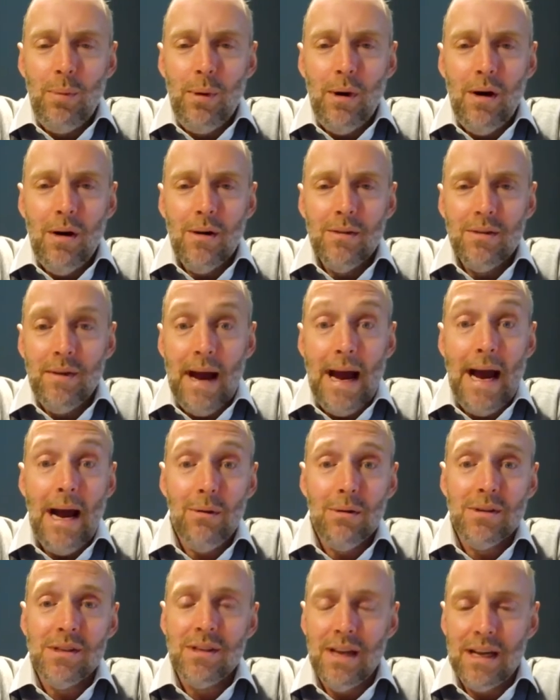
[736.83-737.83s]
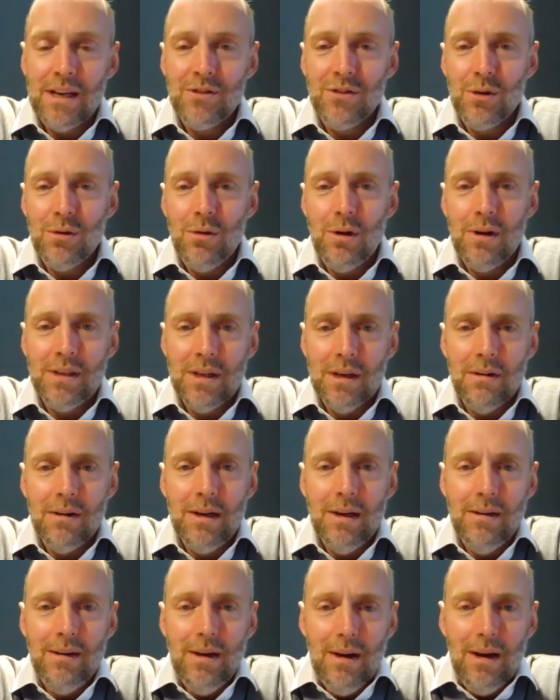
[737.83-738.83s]
part of our selection
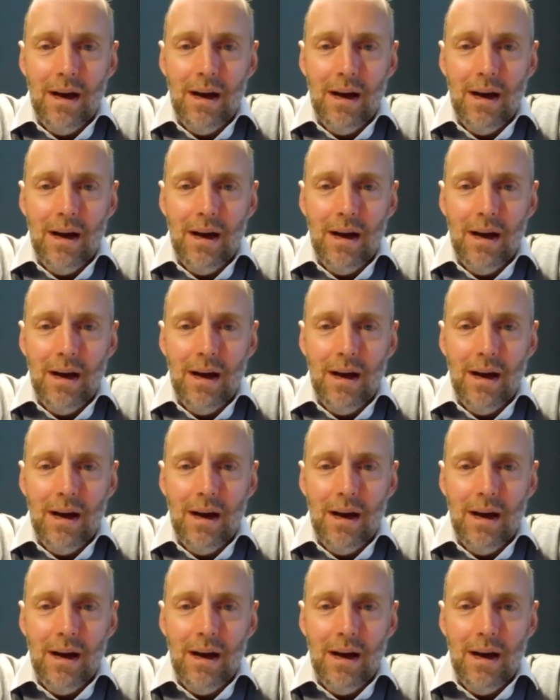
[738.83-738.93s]
criteria.